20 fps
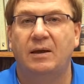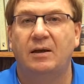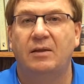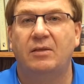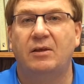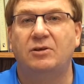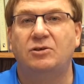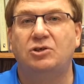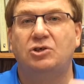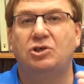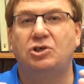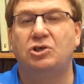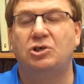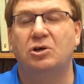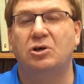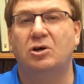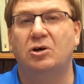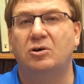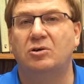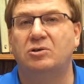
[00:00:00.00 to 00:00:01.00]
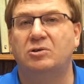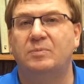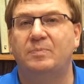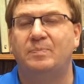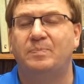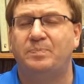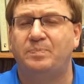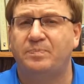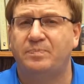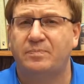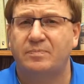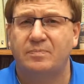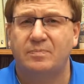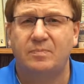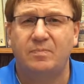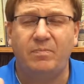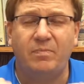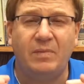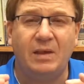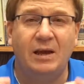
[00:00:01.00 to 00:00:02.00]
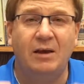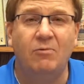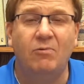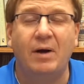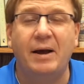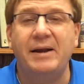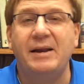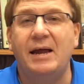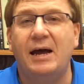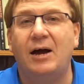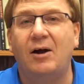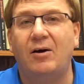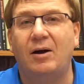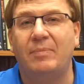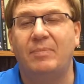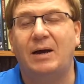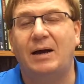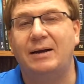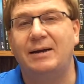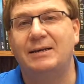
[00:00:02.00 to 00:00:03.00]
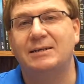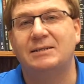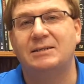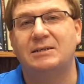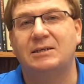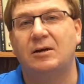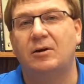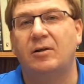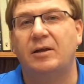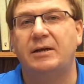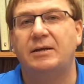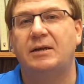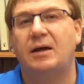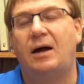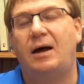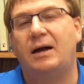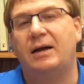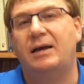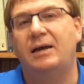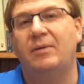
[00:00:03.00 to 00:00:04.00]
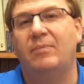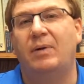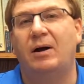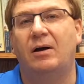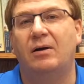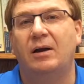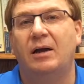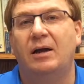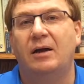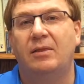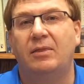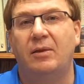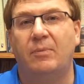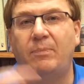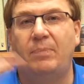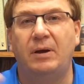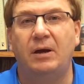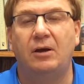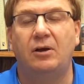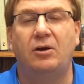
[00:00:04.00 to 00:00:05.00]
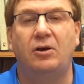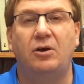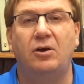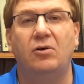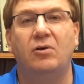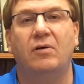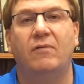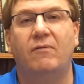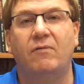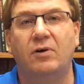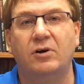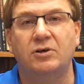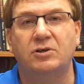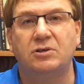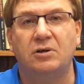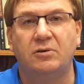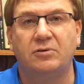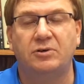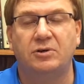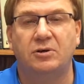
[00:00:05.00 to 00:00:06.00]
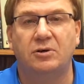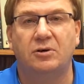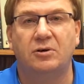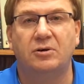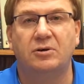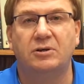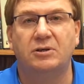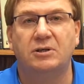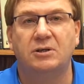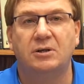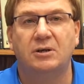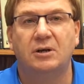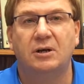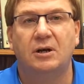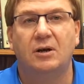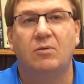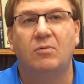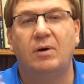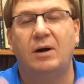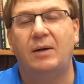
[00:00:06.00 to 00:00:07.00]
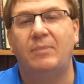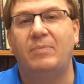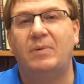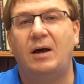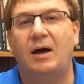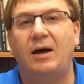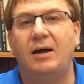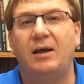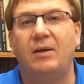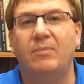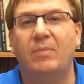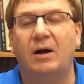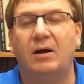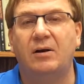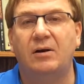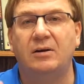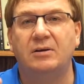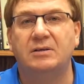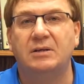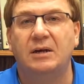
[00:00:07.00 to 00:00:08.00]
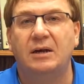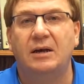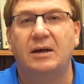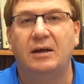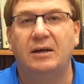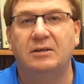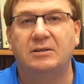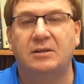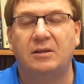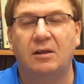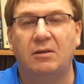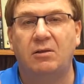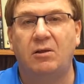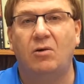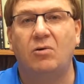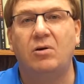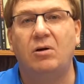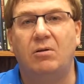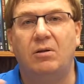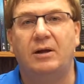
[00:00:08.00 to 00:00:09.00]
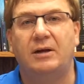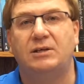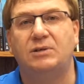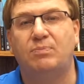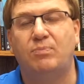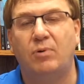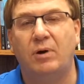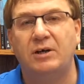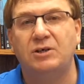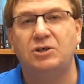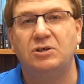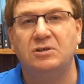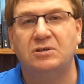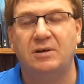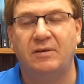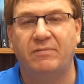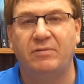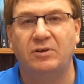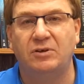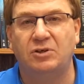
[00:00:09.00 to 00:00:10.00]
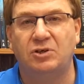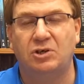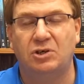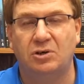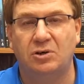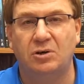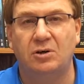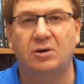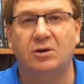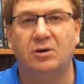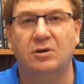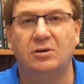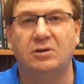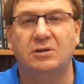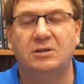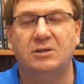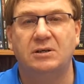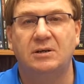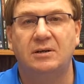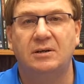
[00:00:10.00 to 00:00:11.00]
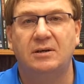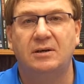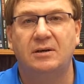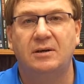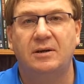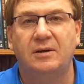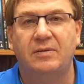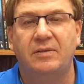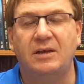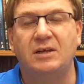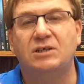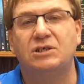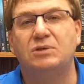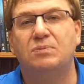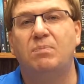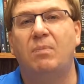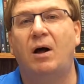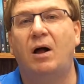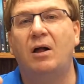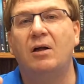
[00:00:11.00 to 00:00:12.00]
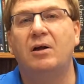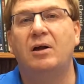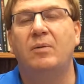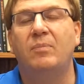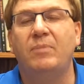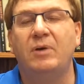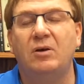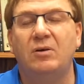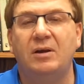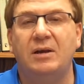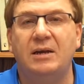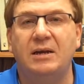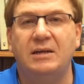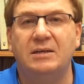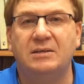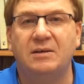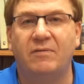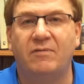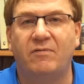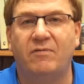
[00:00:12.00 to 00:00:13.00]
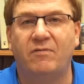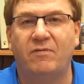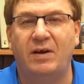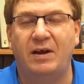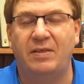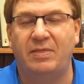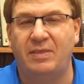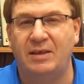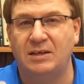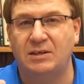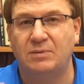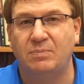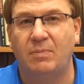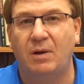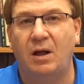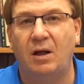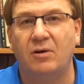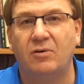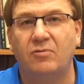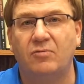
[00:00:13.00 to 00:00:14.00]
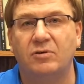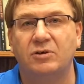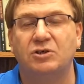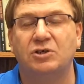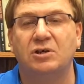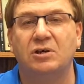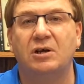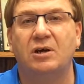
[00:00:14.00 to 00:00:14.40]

The church, and right now I'm not necessarily talking about the big universal church. What I'm talking about is the local expressions of the church, these small communities of faith, these small Christian